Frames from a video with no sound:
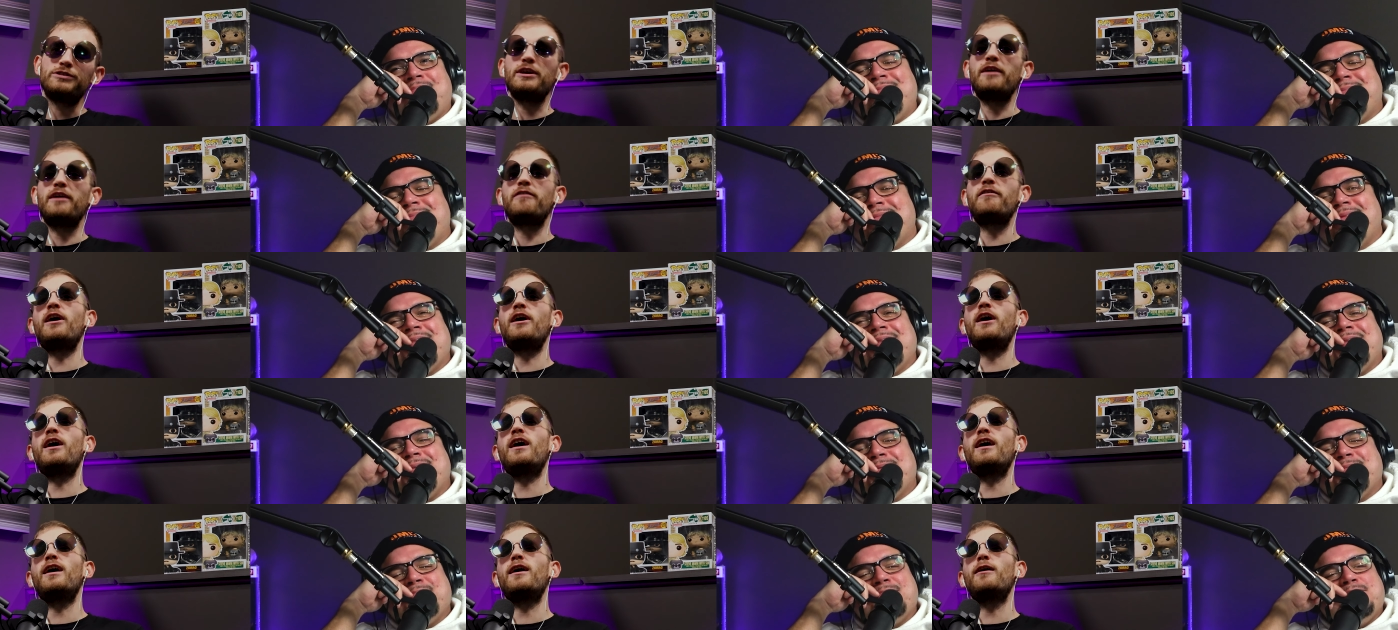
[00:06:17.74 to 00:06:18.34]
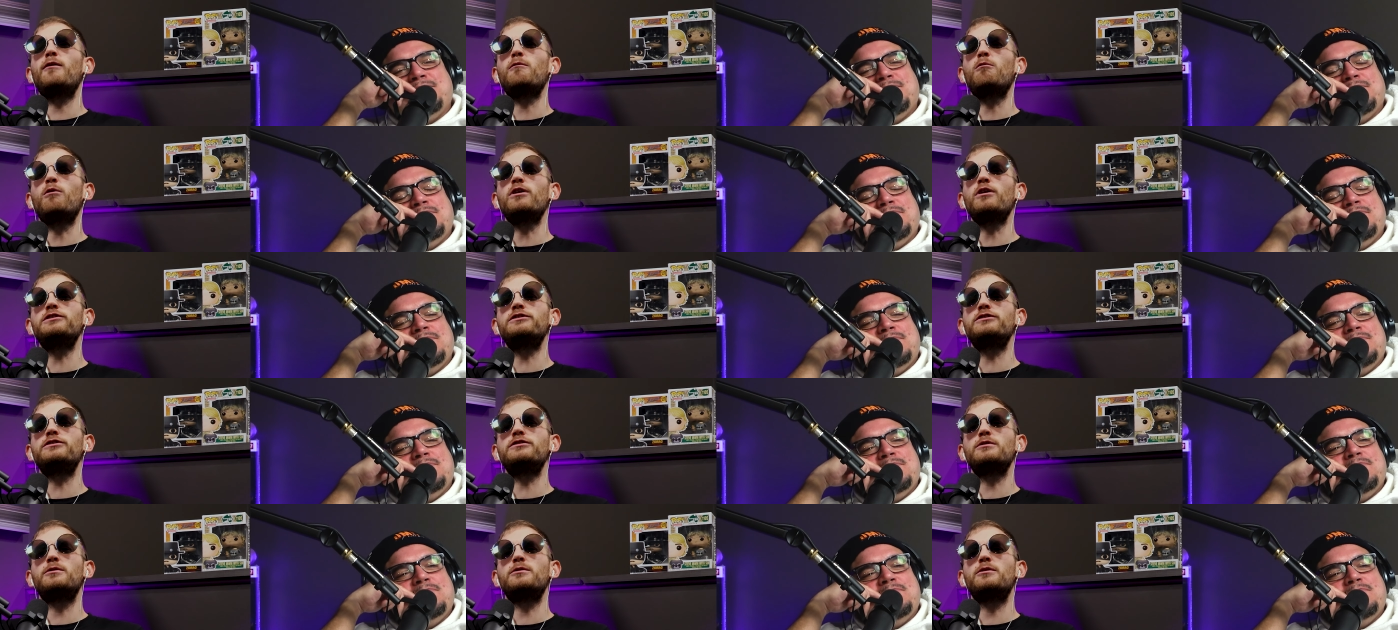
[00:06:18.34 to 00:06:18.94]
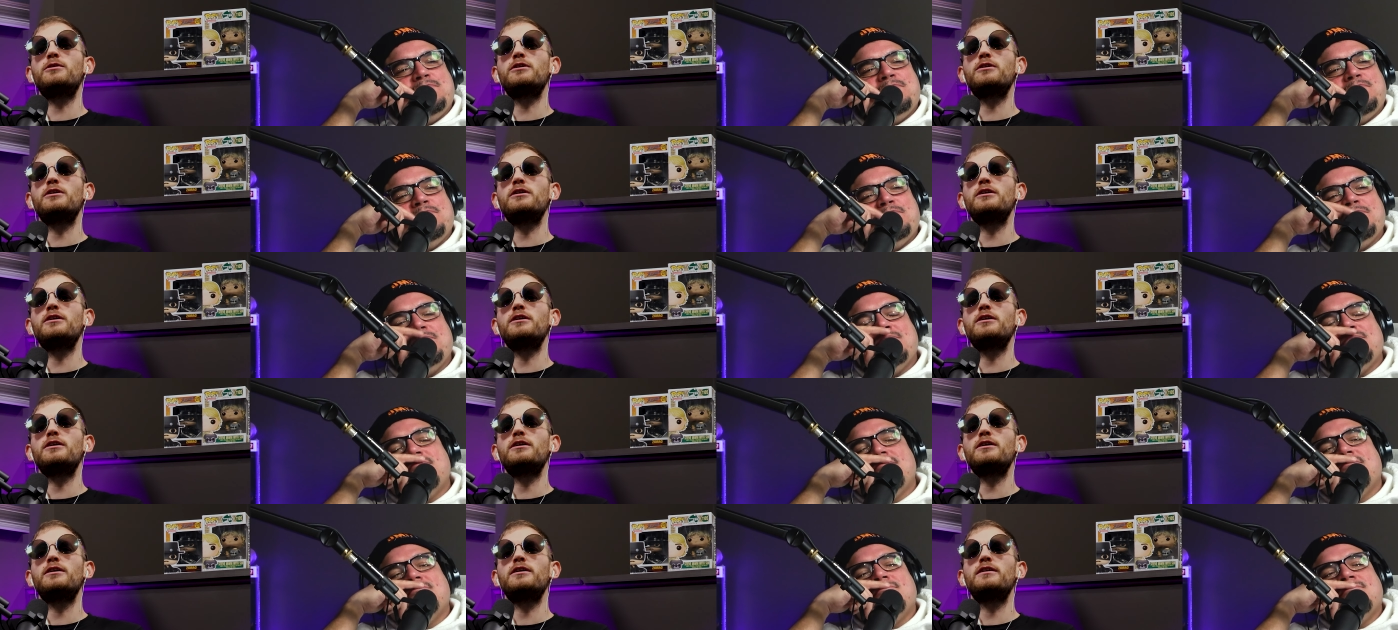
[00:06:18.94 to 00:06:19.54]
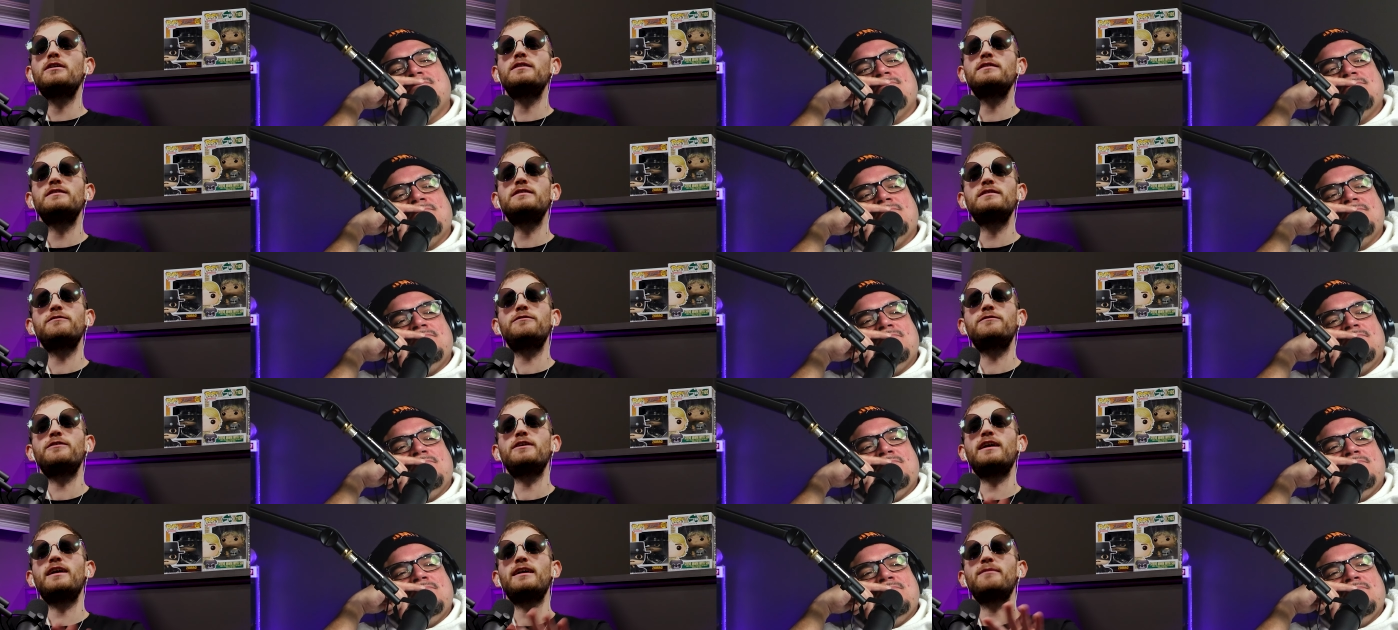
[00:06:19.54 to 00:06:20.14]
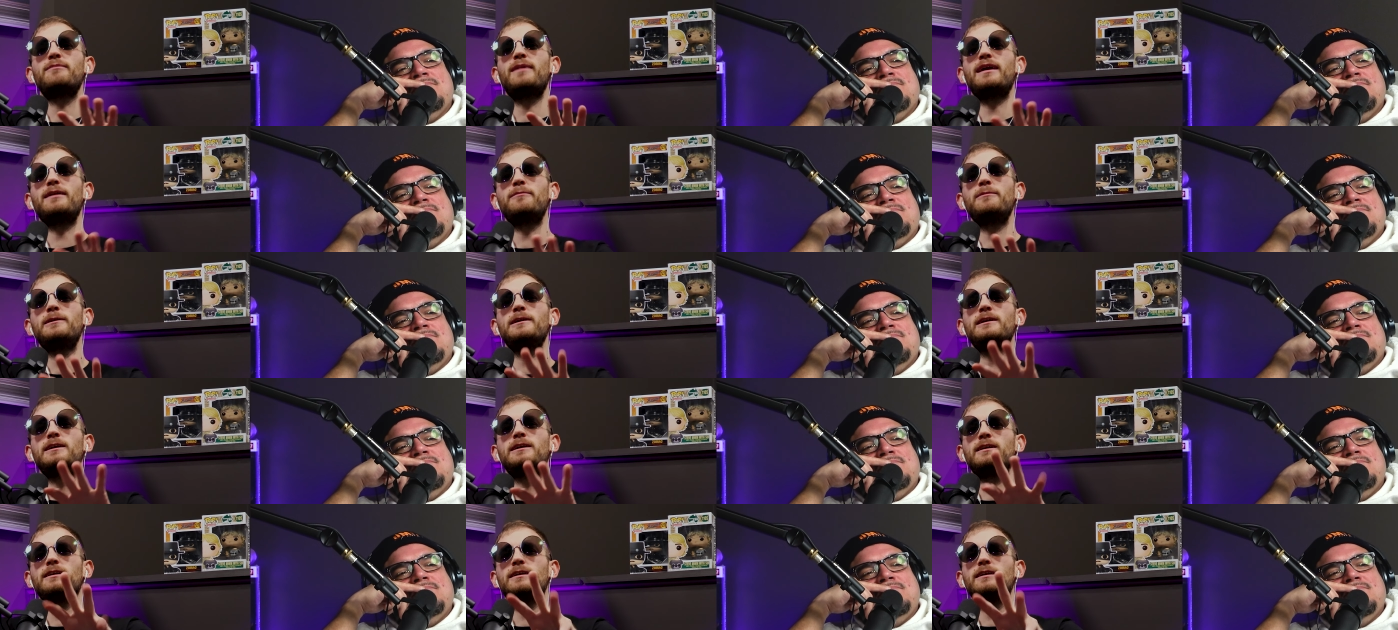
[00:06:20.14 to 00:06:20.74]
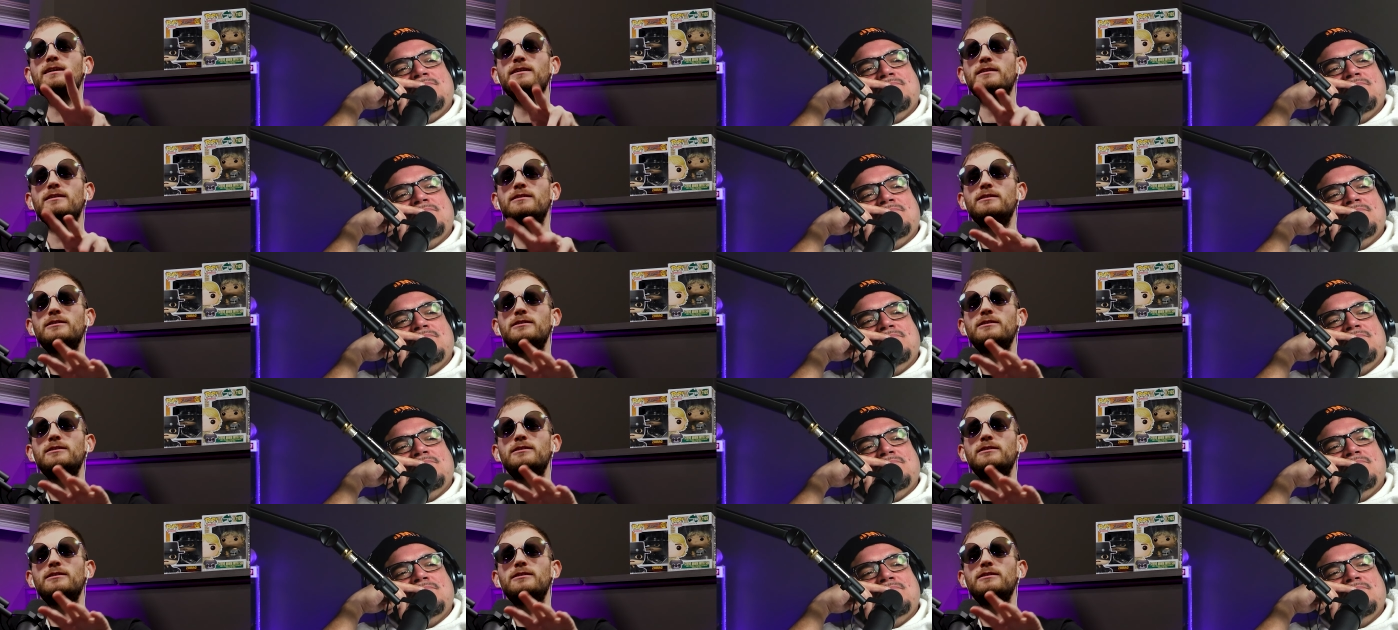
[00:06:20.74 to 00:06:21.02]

Speaker 1: do you have a what's your? it feel like maybe